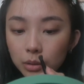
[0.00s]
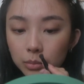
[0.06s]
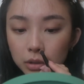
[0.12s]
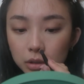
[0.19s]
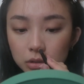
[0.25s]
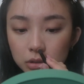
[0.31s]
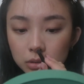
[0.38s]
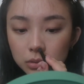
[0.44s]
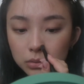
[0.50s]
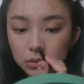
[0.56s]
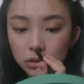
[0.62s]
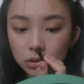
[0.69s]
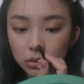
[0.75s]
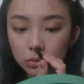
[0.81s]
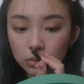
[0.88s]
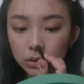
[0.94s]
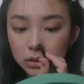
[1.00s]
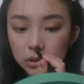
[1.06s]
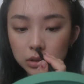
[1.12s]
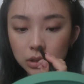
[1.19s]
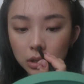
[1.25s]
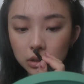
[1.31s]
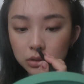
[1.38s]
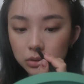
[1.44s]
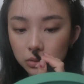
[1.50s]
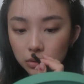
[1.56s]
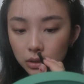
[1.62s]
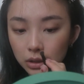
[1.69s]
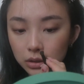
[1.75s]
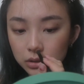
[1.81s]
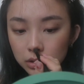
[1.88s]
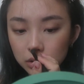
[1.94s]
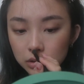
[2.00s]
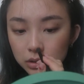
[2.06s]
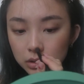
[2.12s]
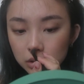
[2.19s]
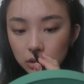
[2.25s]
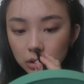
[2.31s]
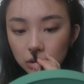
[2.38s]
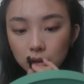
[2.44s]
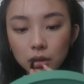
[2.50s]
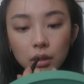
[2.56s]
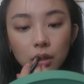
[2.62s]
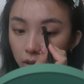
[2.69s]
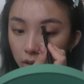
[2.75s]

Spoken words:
I'm gonna do just one side so you guys can see.